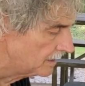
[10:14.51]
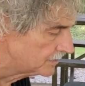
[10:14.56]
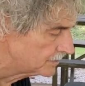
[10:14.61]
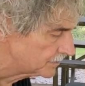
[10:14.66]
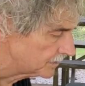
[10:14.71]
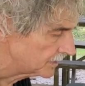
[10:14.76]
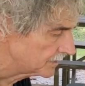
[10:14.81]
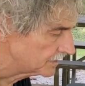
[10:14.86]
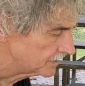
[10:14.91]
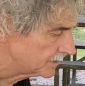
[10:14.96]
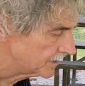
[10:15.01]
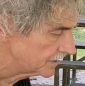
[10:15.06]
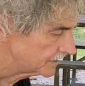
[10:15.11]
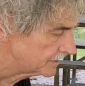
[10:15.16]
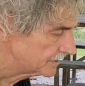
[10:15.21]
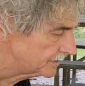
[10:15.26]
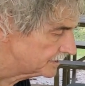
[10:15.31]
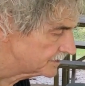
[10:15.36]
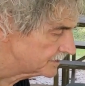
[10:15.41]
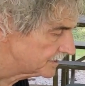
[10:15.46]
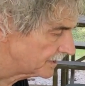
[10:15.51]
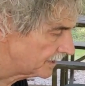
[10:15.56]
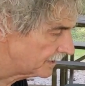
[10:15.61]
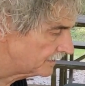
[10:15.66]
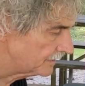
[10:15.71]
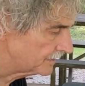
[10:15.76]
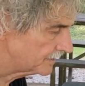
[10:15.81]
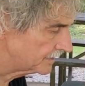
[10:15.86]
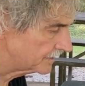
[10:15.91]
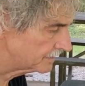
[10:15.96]
So I checked this out
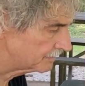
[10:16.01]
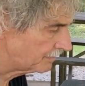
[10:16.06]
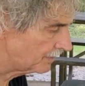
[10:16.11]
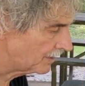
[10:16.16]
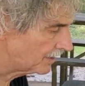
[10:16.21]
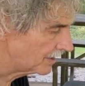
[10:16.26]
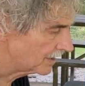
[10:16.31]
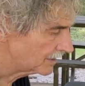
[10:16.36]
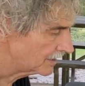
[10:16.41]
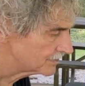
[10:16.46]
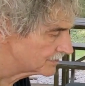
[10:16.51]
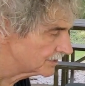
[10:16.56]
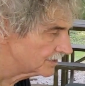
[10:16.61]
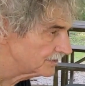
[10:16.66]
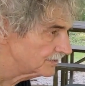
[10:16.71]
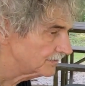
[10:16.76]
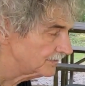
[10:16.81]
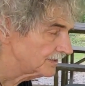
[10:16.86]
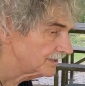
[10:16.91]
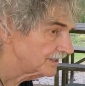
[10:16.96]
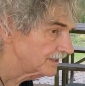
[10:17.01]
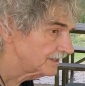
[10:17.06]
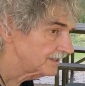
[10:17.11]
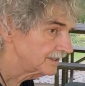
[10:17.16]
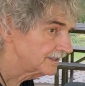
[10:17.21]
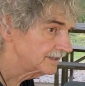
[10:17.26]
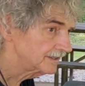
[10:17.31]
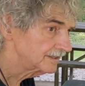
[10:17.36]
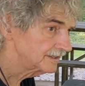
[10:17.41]
at the park, started doing it.